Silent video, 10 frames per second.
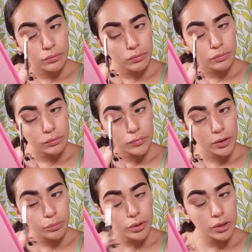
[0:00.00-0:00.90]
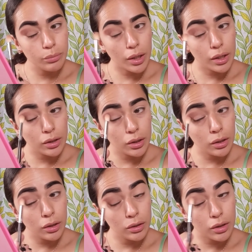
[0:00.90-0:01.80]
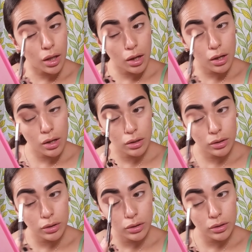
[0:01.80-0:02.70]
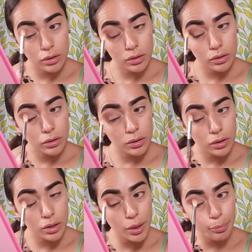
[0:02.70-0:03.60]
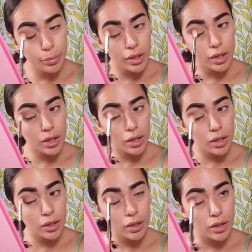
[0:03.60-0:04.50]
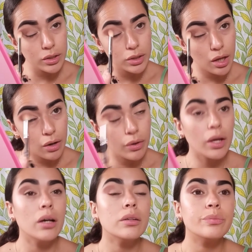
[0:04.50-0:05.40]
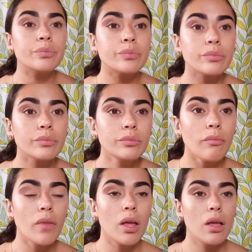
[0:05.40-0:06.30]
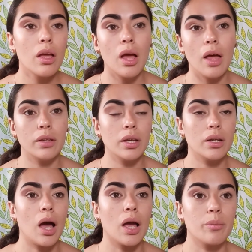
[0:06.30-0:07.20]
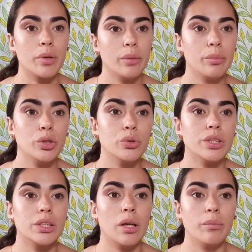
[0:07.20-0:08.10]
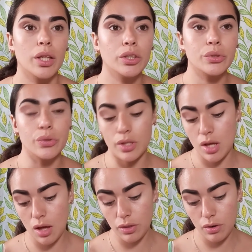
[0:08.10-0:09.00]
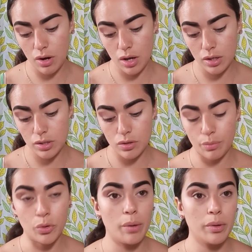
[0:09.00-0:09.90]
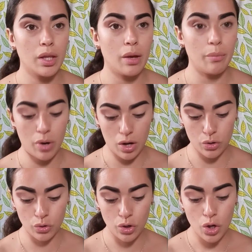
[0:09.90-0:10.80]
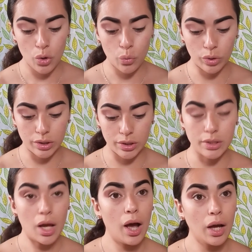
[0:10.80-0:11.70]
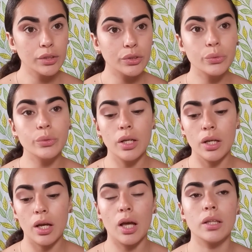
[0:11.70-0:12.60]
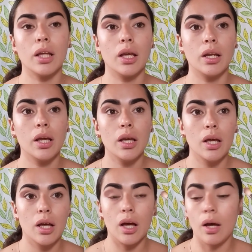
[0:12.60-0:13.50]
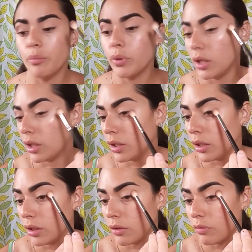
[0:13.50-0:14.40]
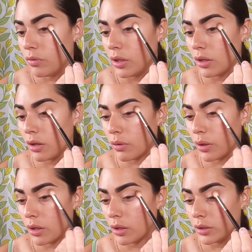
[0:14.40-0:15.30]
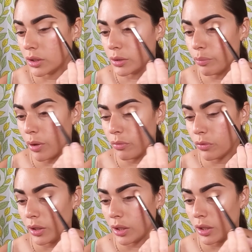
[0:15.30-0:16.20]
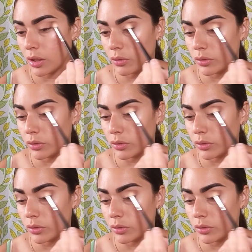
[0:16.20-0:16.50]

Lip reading: So I'm just blending the color, keeping it in this area. And then I am going to be doing the same thing to the other eye. So I'm grabbing that brown, which is Hi Dude, and then I'm putting it in the V area and just buffing it out.